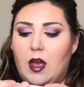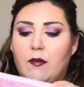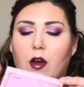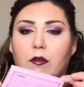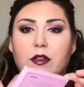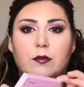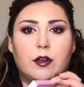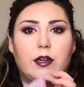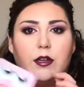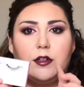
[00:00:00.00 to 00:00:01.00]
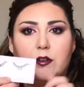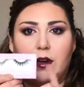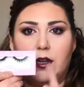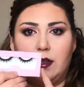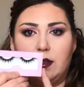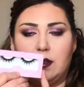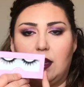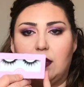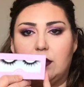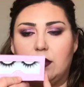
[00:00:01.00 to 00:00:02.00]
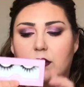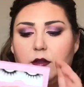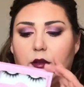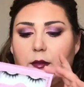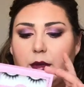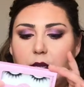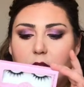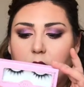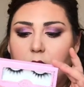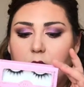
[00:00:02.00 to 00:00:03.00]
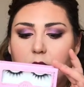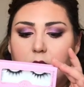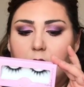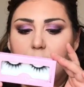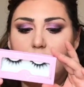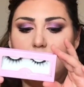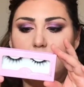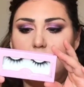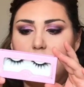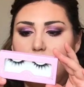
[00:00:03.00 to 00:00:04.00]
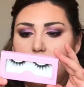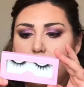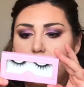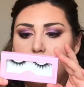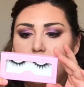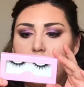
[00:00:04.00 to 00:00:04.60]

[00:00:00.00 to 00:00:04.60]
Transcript: I've always wanted to try these lashes, so I'm actually excited I got a pair.